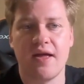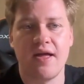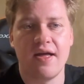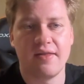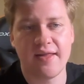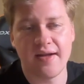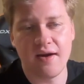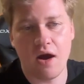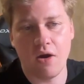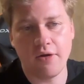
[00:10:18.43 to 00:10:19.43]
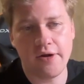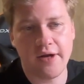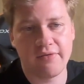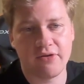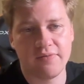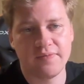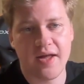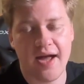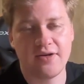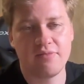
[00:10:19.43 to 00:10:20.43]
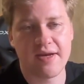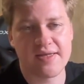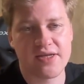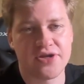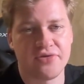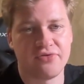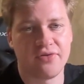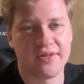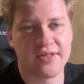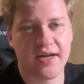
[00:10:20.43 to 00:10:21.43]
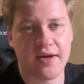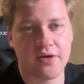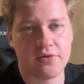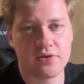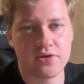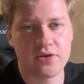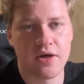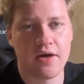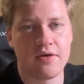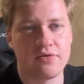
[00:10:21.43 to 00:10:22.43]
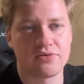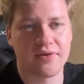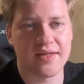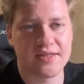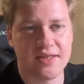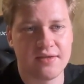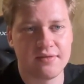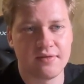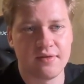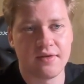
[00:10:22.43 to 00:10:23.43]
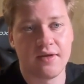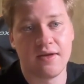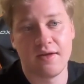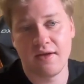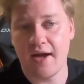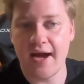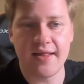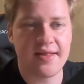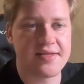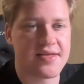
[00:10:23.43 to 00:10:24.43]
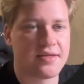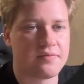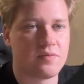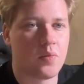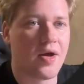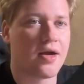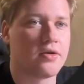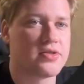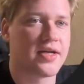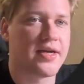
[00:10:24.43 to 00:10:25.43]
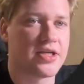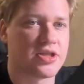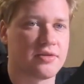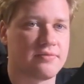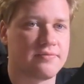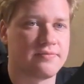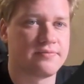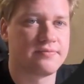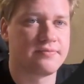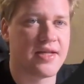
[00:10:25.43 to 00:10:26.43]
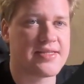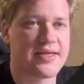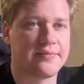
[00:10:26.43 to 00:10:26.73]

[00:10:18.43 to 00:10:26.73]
Then logger info, handle message for authenticated users, user ID, and that's it. We close the connection. That's it.